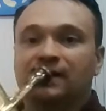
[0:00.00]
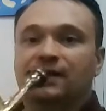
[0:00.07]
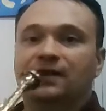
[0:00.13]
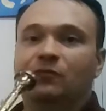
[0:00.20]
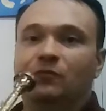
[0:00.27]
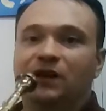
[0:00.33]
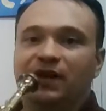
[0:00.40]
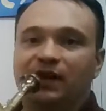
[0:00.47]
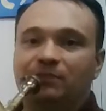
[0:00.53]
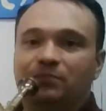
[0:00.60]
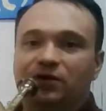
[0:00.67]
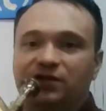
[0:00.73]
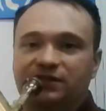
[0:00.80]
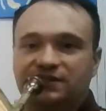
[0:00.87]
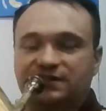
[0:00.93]
when I
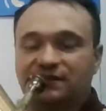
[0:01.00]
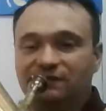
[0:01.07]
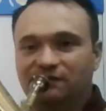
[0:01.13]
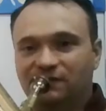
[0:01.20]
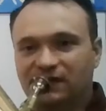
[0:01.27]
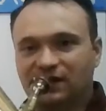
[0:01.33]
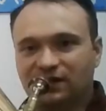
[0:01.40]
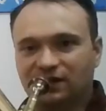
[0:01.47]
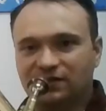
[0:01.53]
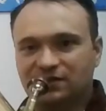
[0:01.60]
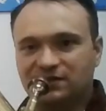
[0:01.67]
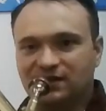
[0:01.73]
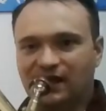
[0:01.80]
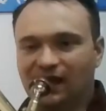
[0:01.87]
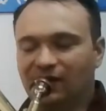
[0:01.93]
put some
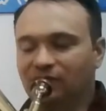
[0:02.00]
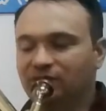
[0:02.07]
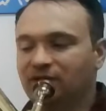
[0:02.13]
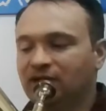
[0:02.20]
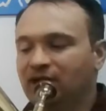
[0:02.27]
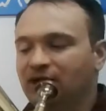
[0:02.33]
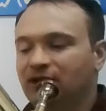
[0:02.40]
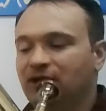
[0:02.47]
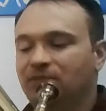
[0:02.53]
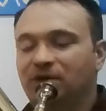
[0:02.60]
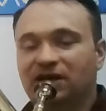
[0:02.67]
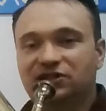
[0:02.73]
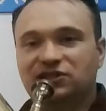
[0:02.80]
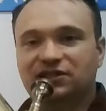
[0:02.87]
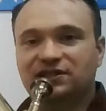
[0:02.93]
fingers down, the
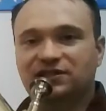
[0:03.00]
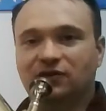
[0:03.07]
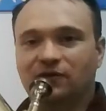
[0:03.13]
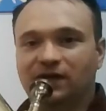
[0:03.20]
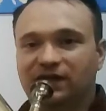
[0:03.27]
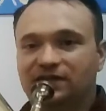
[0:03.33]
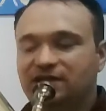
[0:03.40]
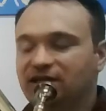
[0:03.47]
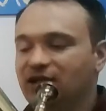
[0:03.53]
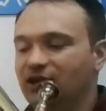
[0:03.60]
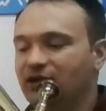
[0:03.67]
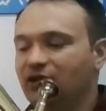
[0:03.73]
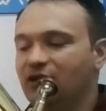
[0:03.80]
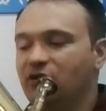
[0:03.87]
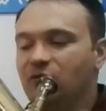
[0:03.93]
pitch is going to
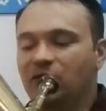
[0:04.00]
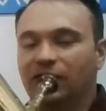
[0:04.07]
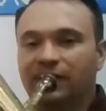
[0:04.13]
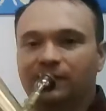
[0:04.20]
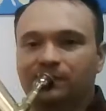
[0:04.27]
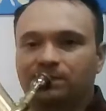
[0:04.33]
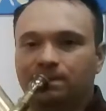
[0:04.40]
get lower.